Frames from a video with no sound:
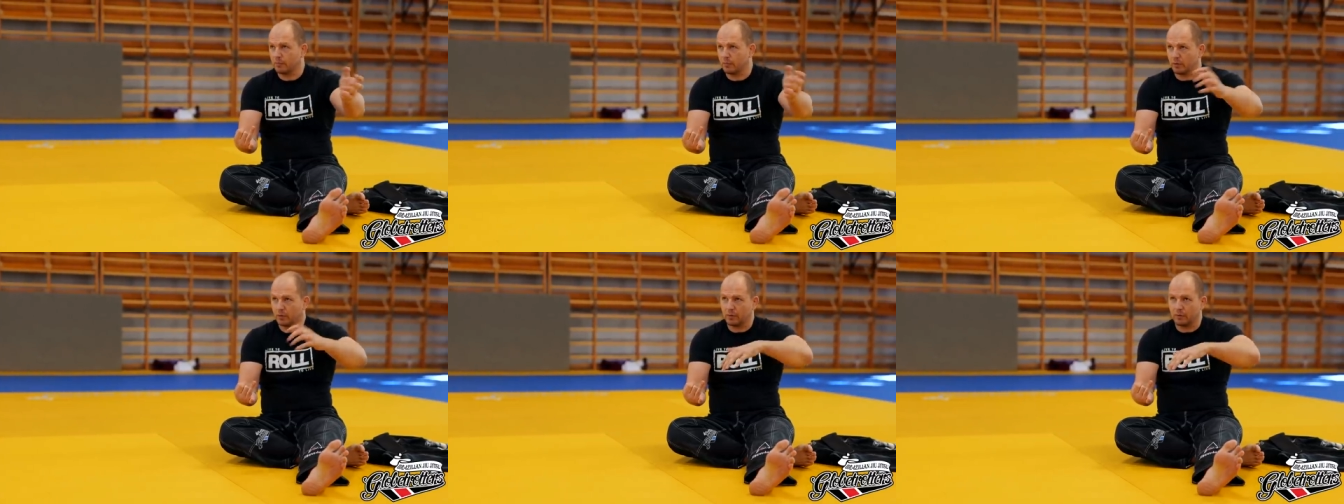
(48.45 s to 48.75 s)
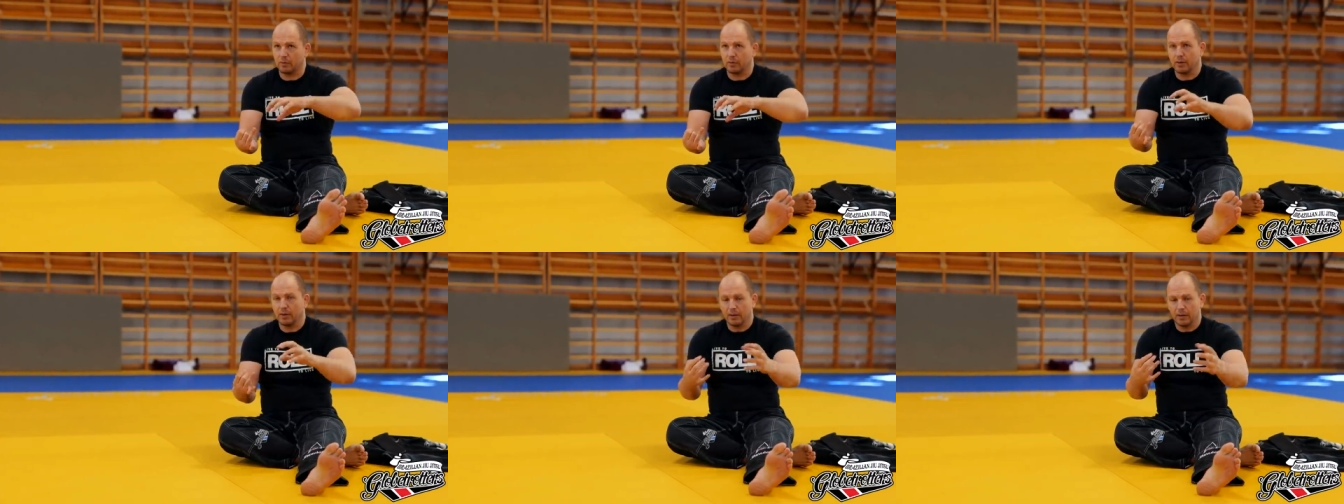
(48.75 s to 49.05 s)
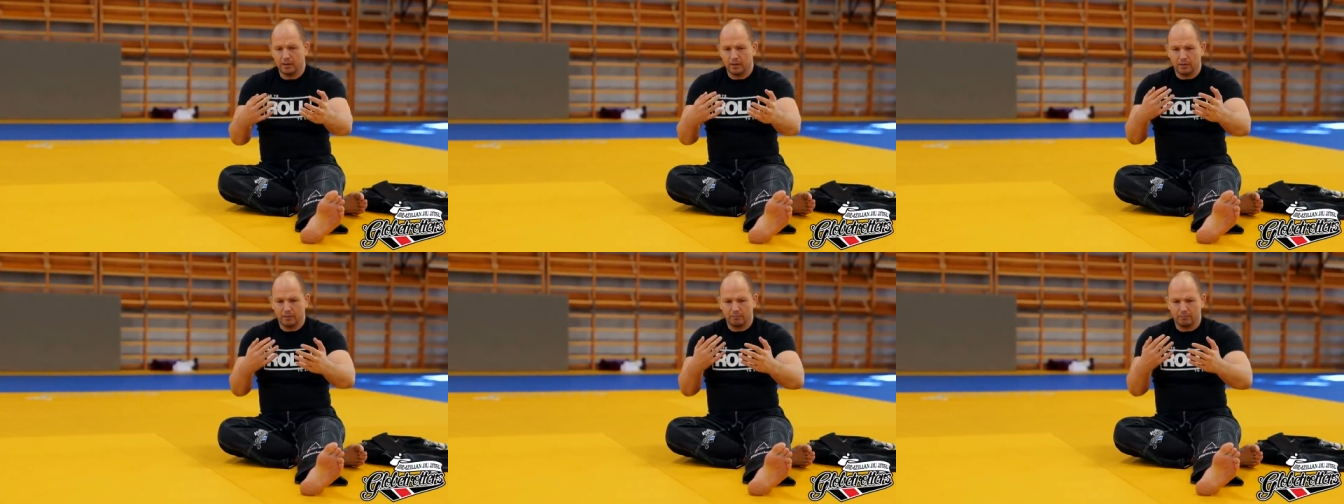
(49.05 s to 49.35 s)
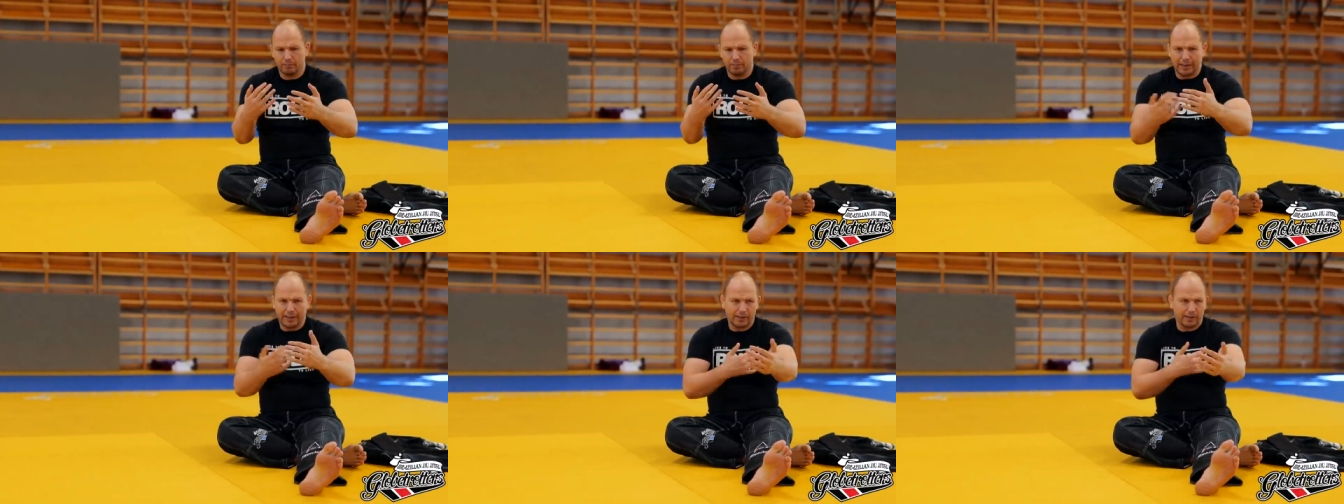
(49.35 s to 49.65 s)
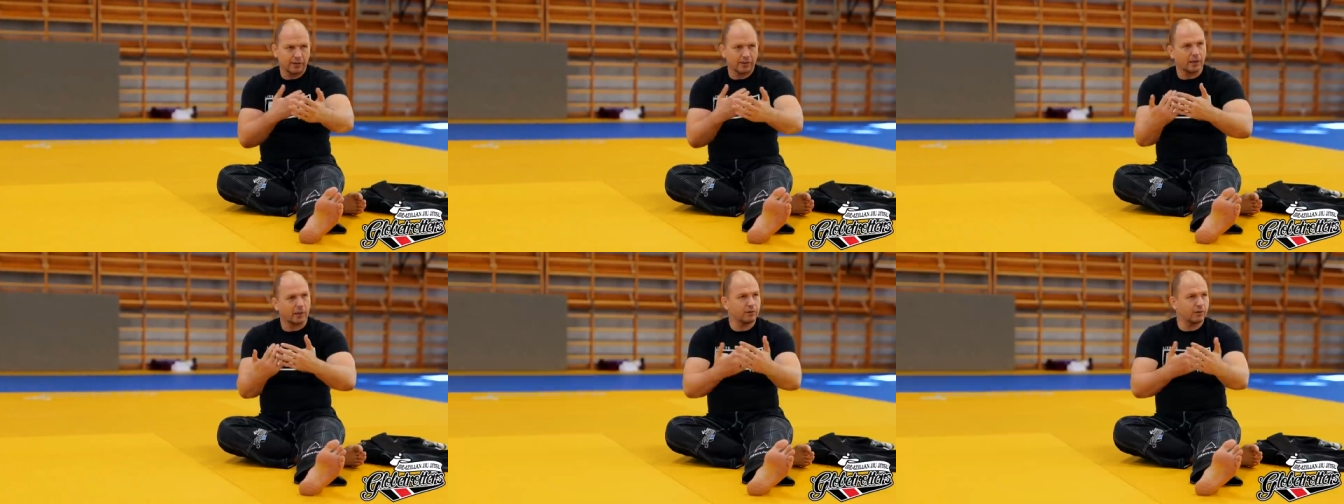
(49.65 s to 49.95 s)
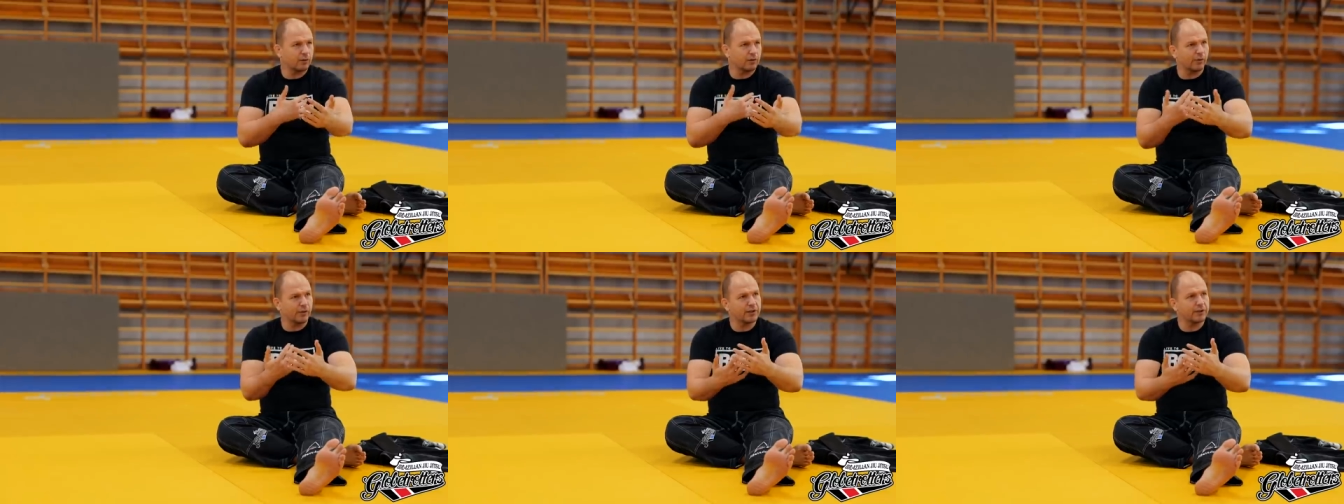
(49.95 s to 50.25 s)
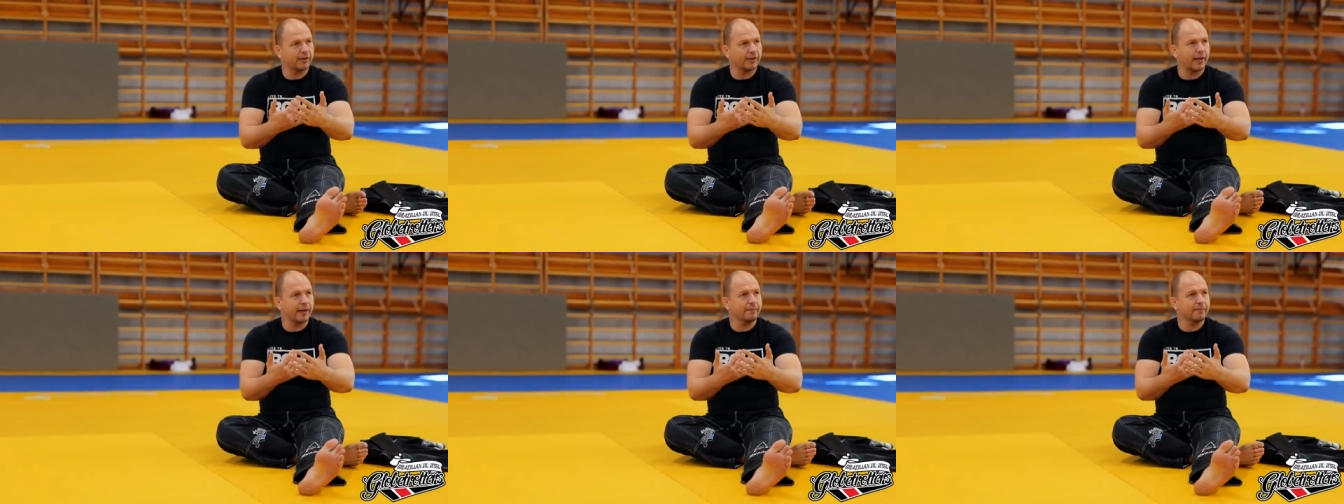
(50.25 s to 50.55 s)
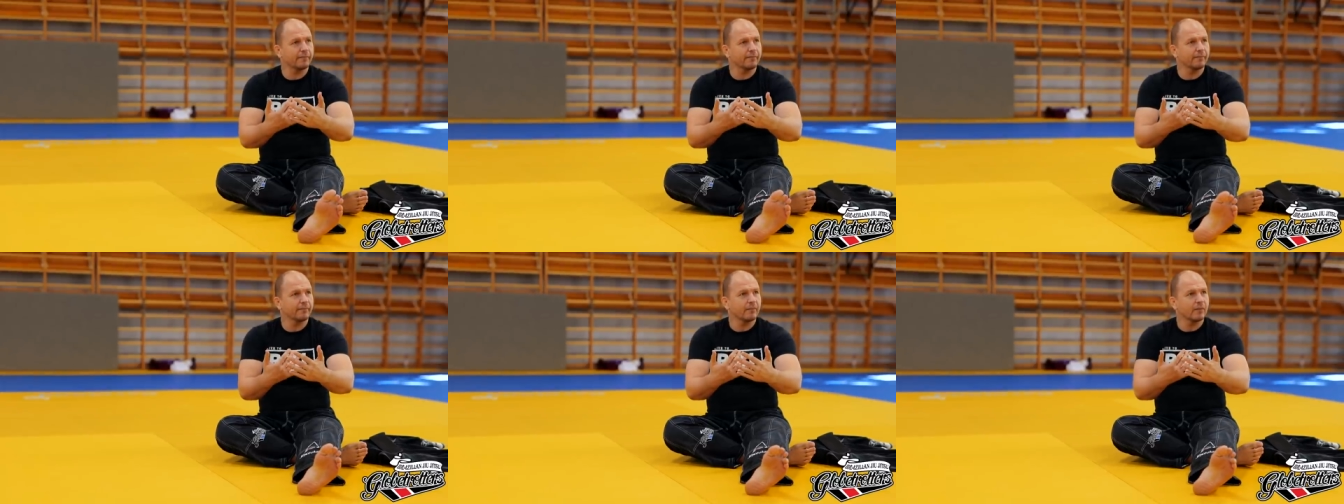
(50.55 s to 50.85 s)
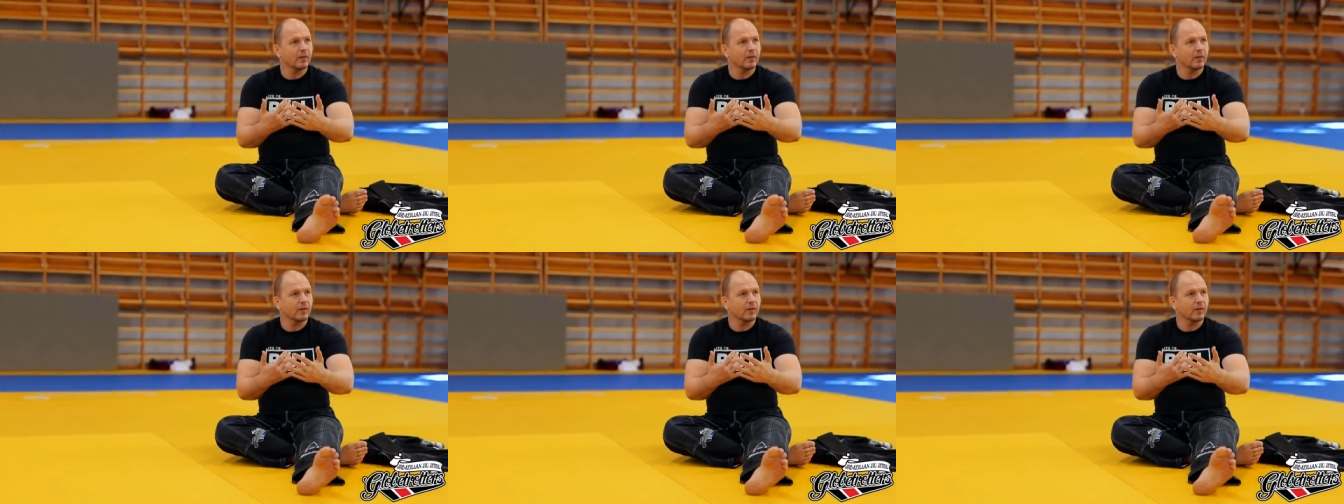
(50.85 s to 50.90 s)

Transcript: to balance out the twister game.